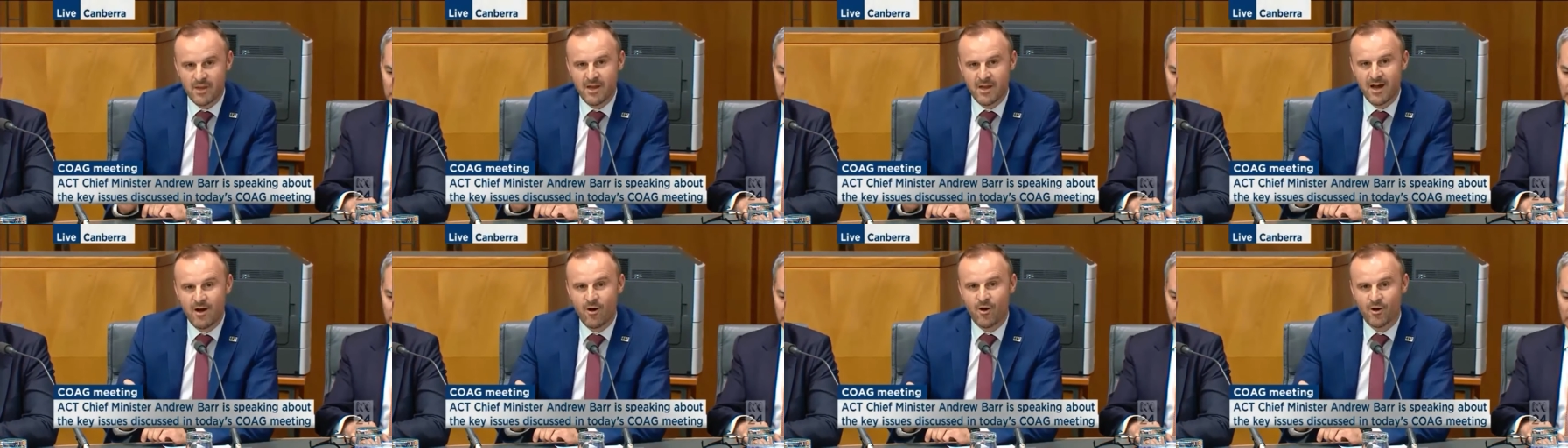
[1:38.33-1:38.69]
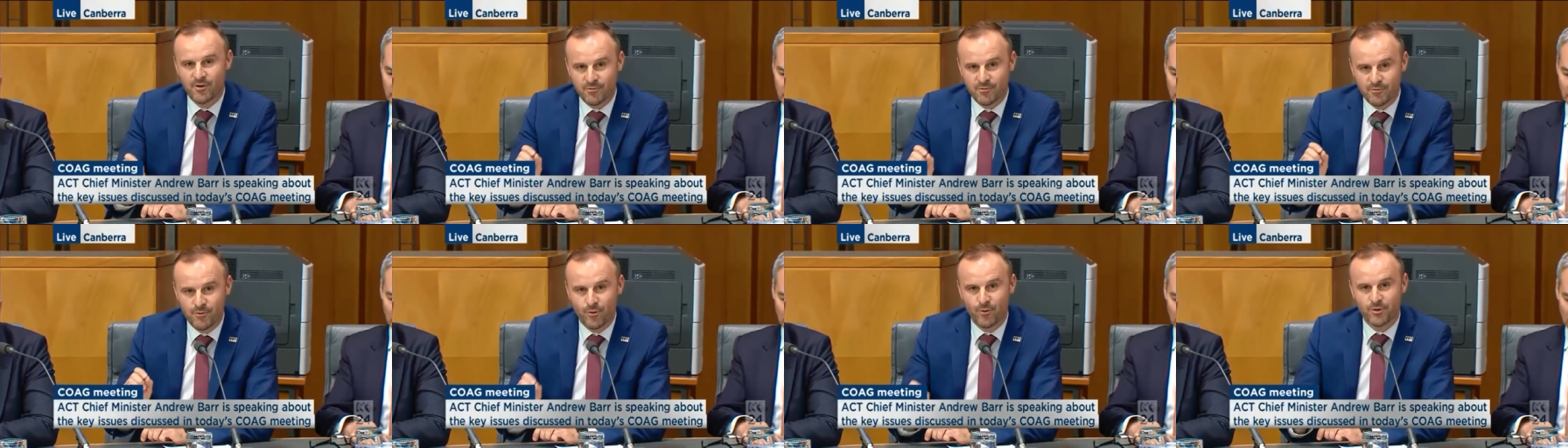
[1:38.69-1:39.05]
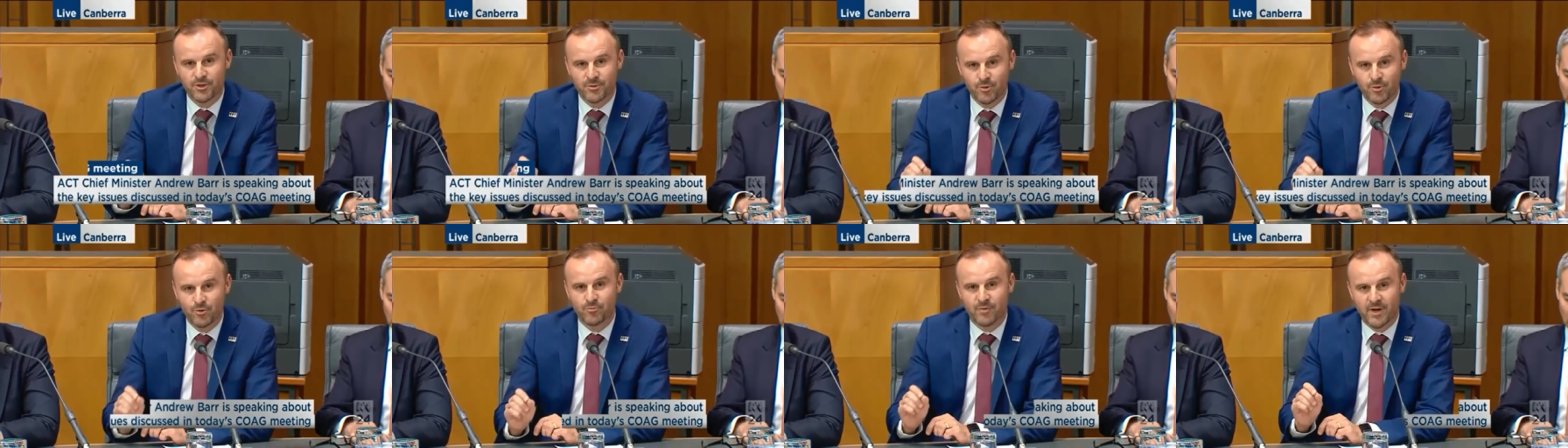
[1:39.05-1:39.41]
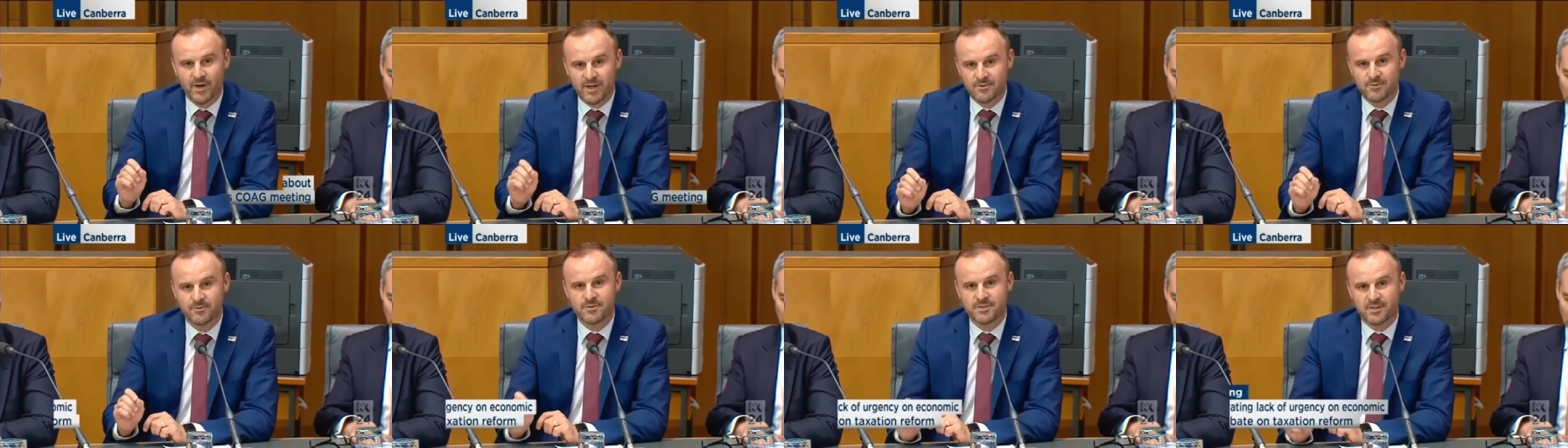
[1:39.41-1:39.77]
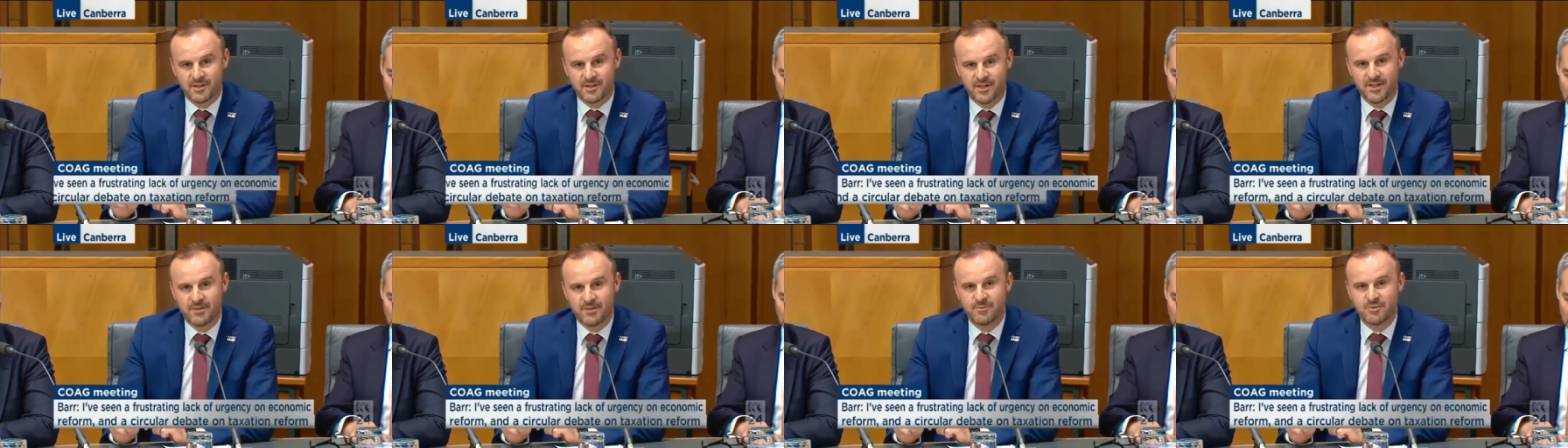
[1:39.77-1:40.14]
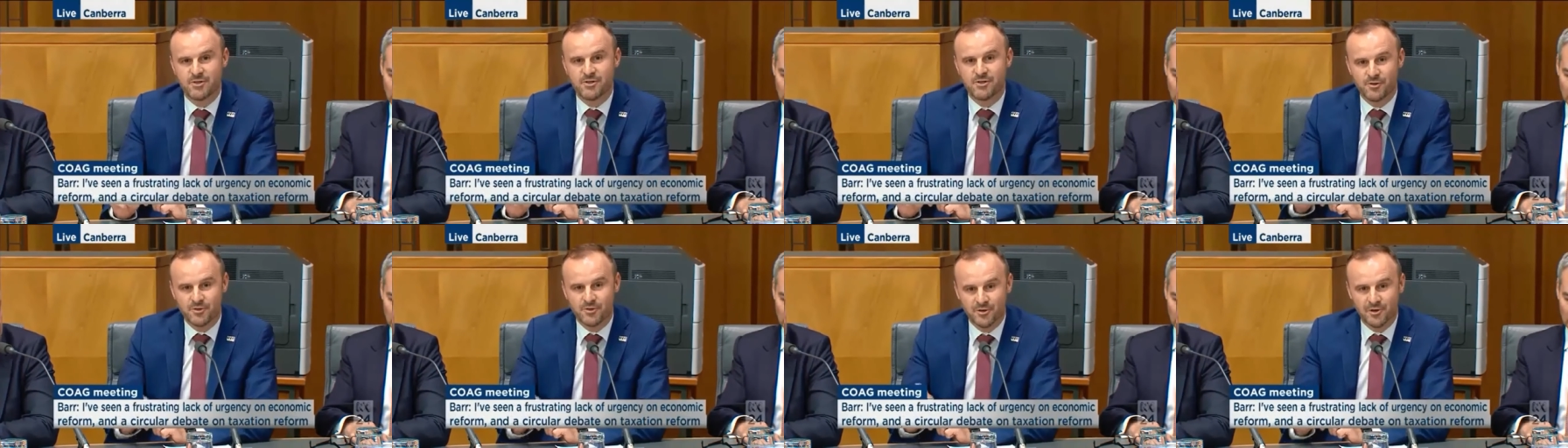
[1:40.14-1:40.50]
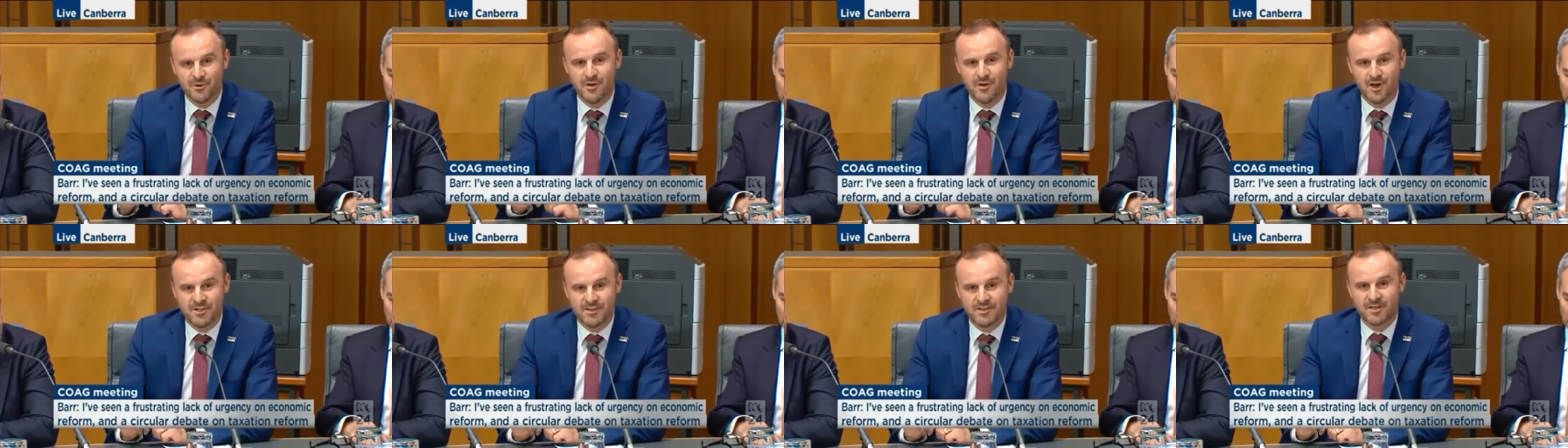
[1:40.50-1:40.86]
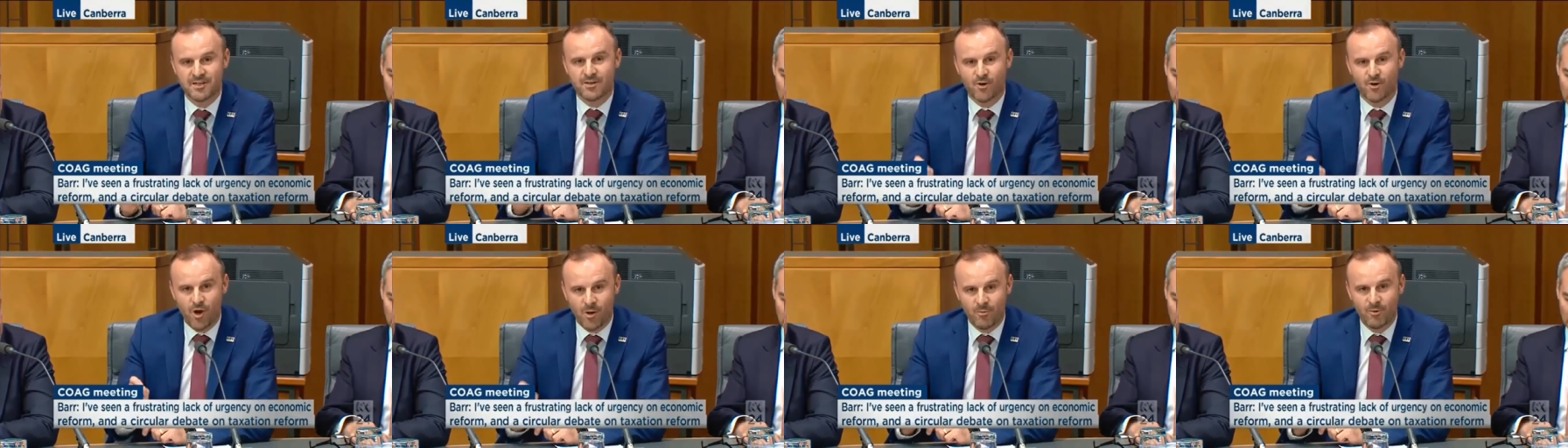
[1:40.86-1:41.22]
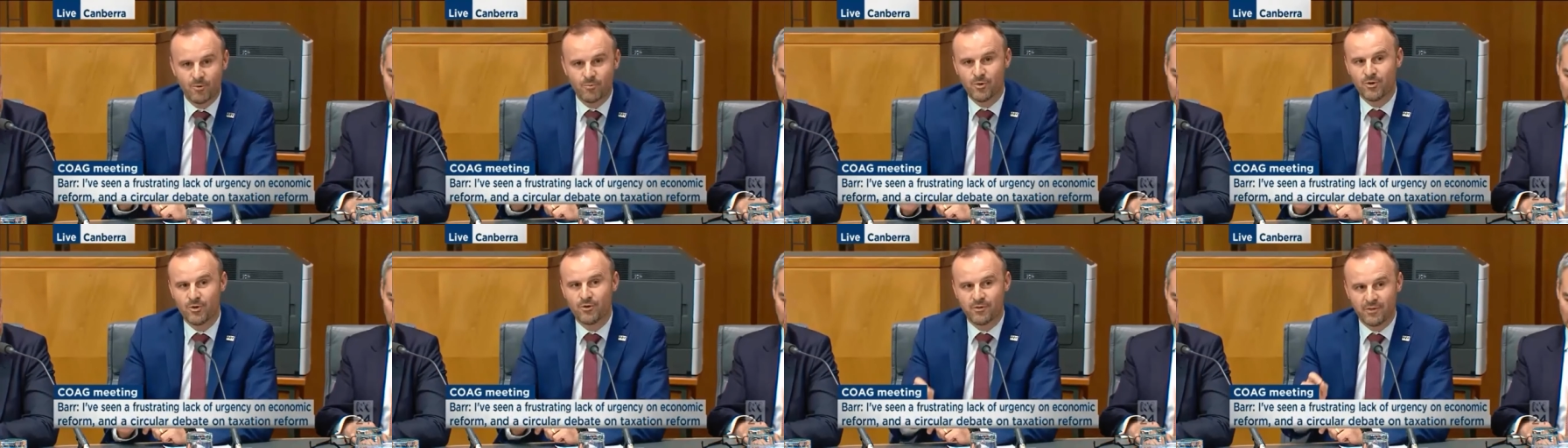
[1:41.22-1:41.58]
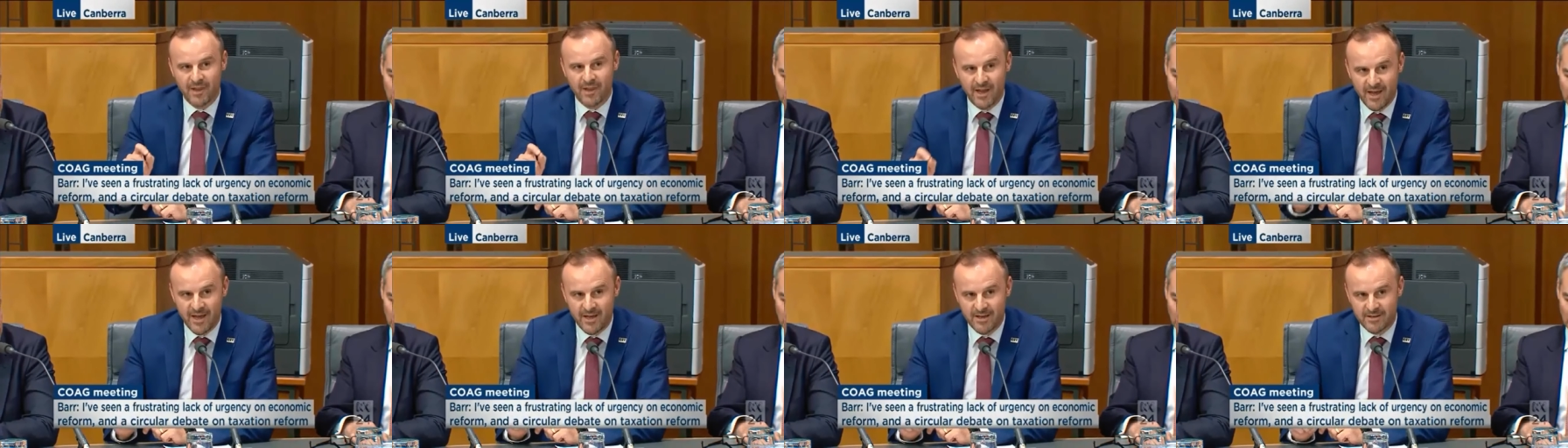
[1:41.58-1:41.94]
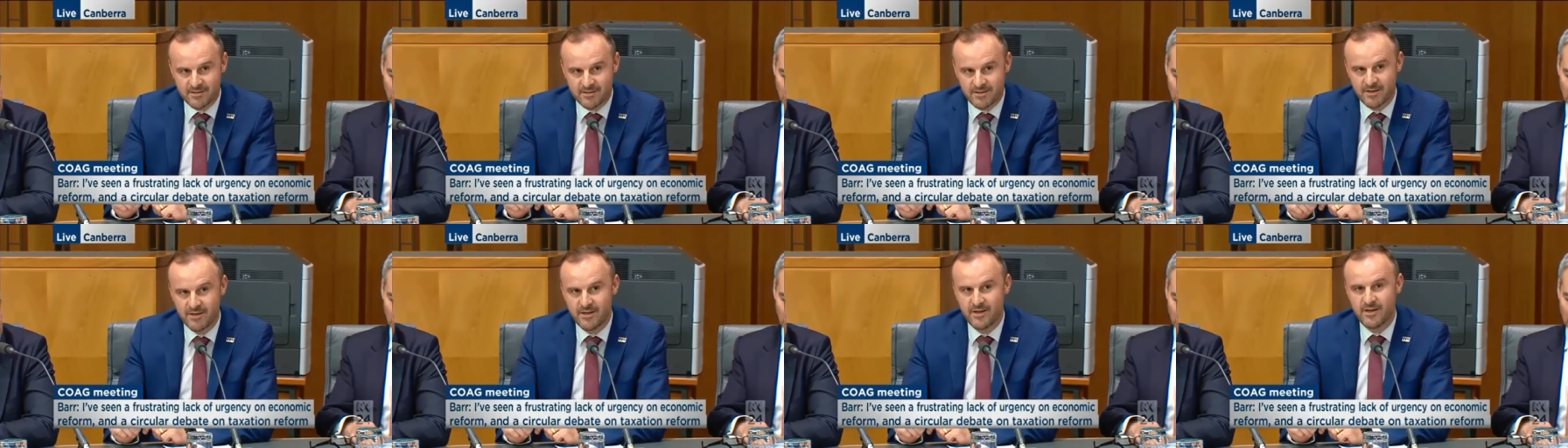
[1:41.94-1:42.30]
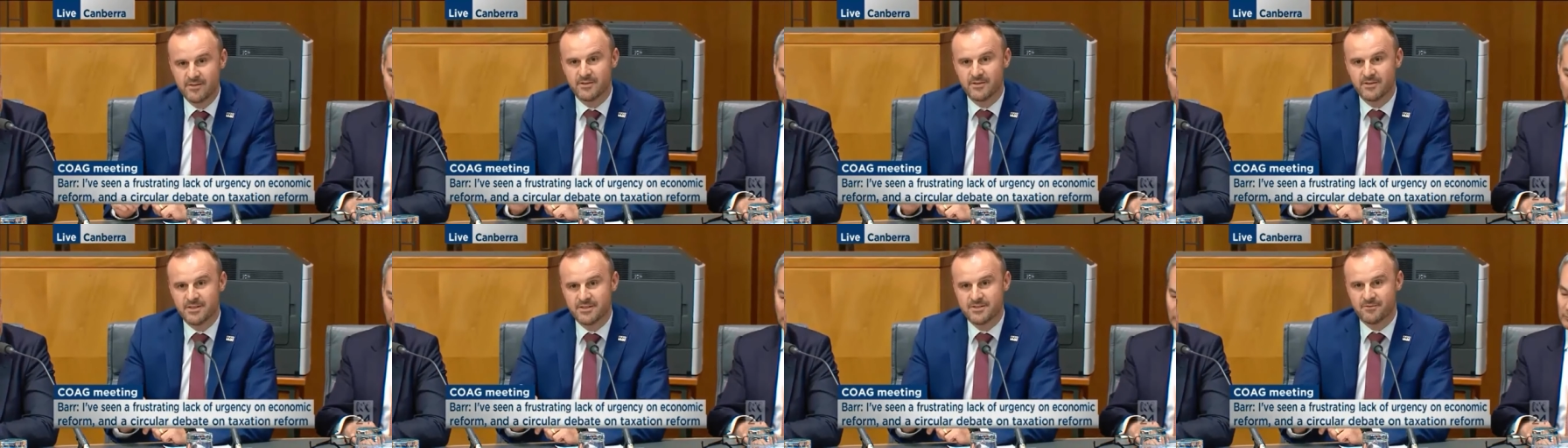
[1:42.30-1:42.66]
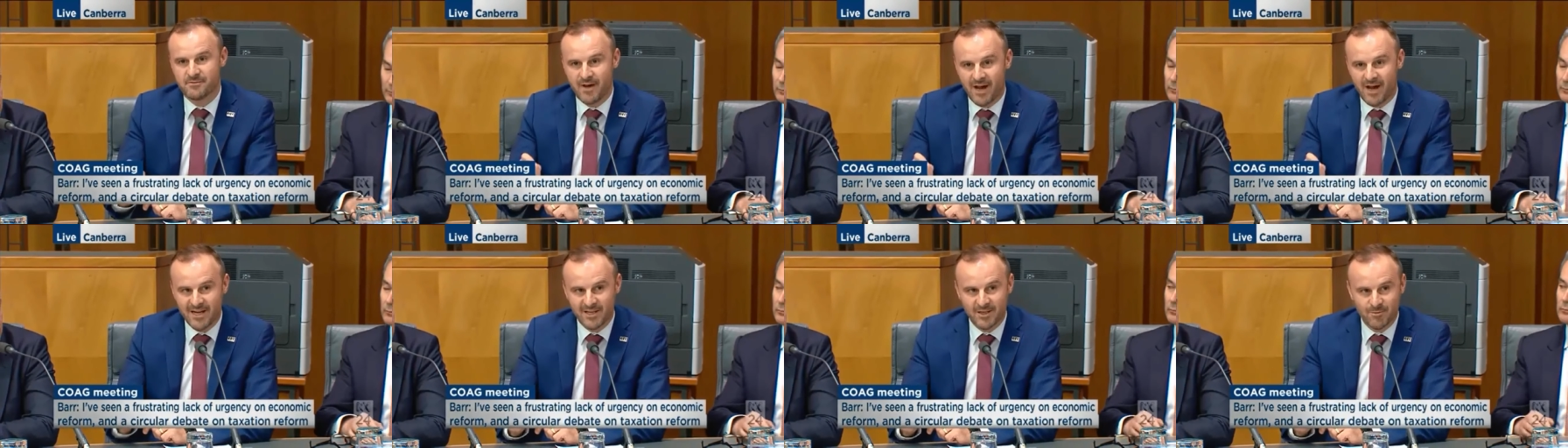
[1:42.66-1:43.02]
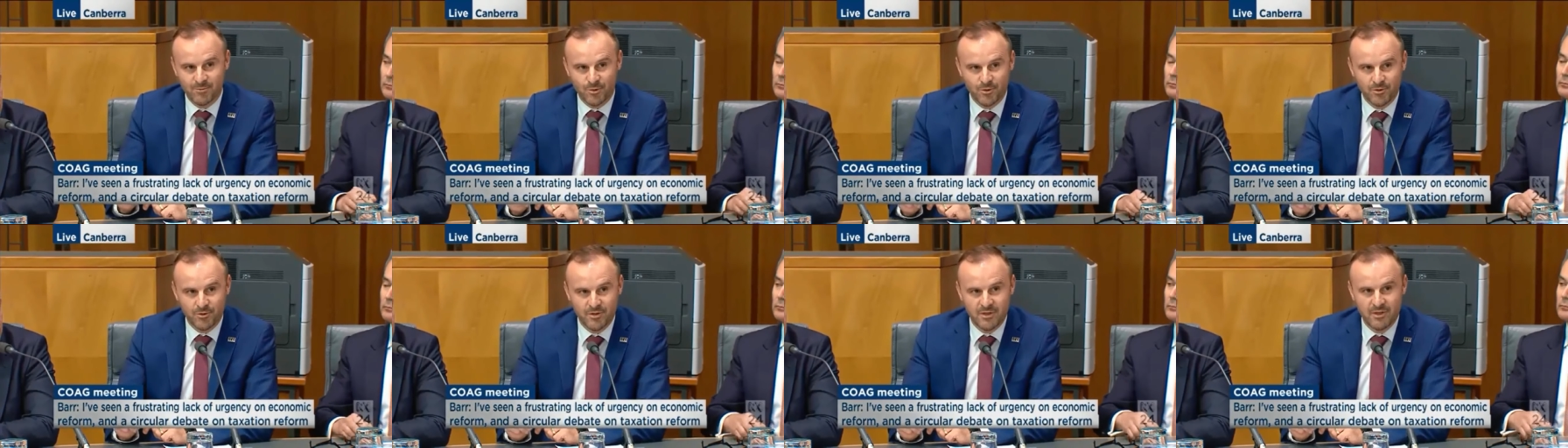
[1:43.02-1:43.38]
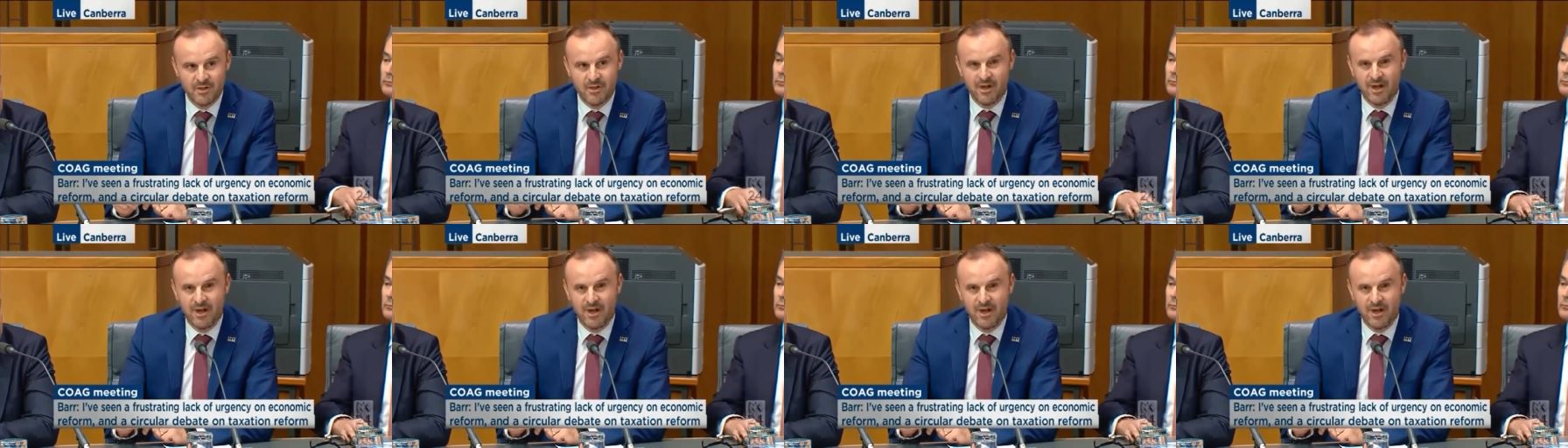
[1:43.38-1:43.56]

uh, on affordable rental schemes utilising Commonwealth land that is available